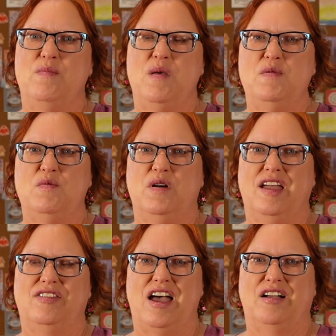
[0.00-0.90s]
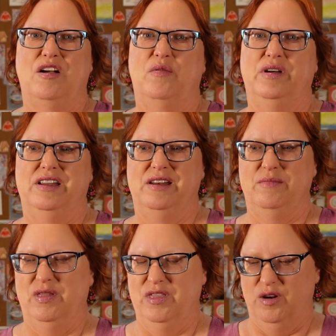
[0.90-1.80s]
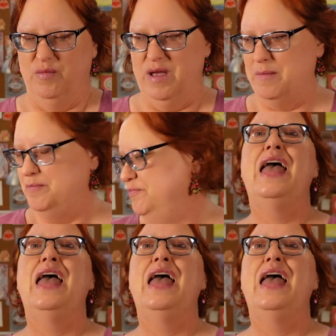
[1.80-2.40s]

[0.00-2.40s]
maybe we'll get that going in a little bit.